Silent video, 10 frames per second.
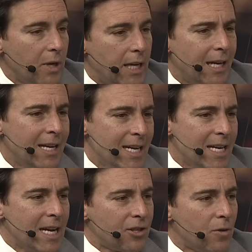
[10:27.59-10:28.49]
get
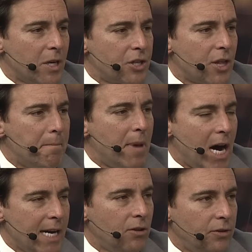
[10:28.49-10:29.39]
not so much the
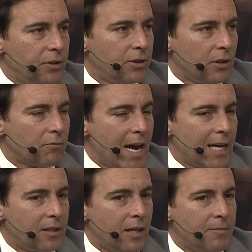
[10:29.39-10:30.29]
miles
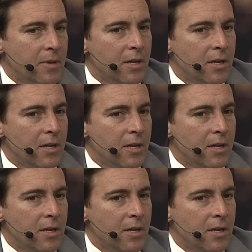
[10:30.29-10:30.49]
racked up.